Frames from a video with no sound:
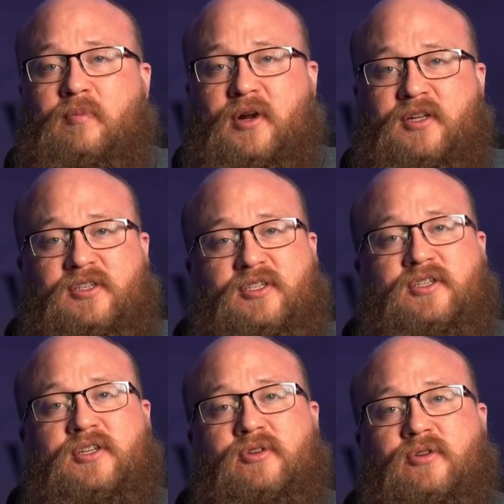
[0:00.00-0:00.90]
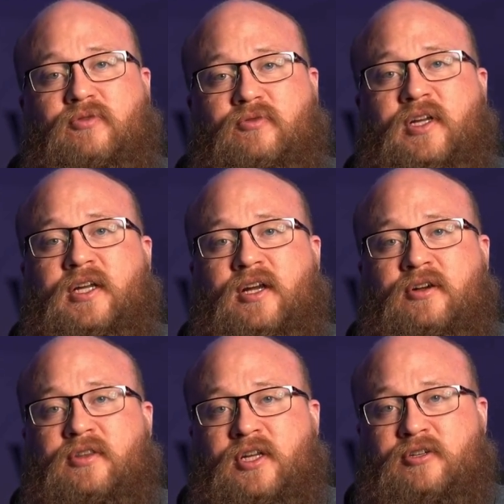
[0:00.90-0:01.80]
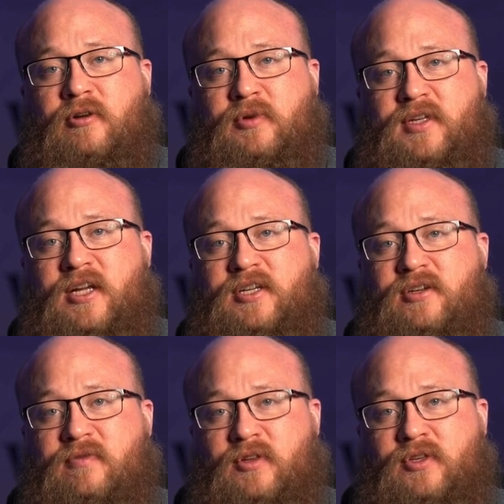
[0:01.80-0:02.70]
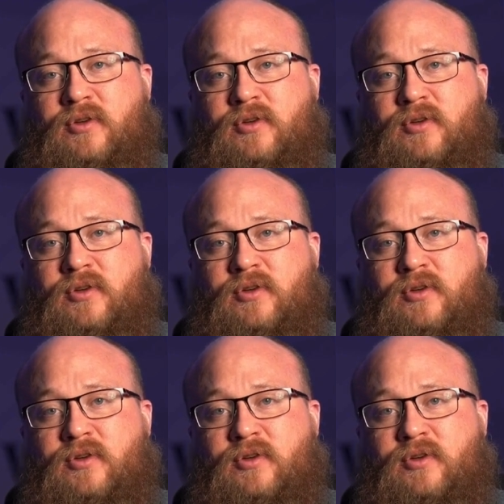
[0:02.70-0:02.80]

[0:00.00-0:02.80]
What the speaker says: but it's still really under the interpretation of the